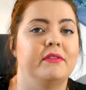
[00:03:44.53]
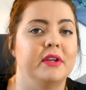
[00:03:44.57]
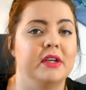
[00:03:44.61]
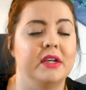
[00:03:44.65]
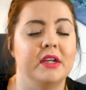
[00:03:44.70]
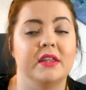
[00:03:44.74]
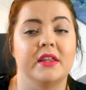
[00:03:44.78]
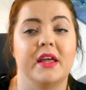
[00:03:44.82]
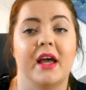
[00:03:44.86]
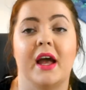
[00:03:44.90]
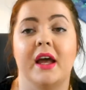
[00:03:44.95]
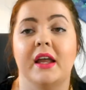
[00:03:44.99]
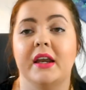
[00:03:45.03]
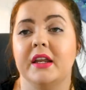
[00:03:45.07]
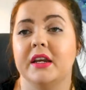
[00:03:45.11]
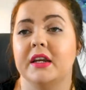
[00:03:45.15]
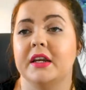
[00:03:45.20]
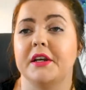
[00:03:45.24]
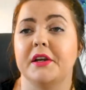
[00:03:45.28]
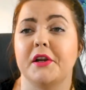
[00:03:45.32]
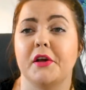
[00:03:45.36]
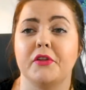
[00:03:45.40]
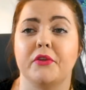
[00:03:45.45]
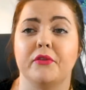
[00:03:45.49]
into that in
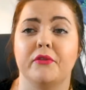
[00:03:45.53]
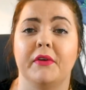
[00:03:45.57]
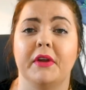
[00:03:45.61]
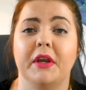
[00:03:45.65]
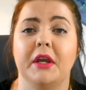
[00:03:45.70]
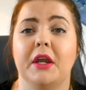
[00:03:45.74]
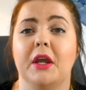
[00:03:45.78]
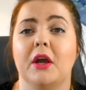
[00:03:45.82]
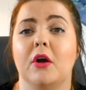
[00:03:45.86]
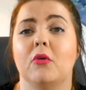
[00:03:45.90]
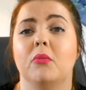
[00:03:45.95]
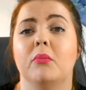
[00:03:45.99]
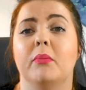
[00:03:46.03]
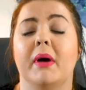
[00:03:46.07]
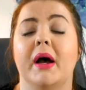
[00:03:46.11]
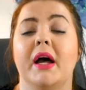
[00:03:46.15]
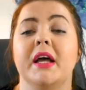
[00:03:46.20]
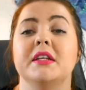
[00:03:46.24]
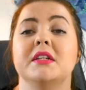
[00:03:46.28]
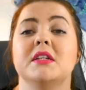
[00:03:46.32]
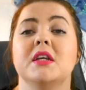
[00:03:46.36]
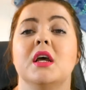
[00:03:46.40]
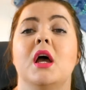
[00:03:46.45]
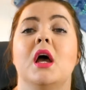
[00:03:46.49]
another video,
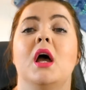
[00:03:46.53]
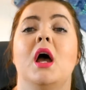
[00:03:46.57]
but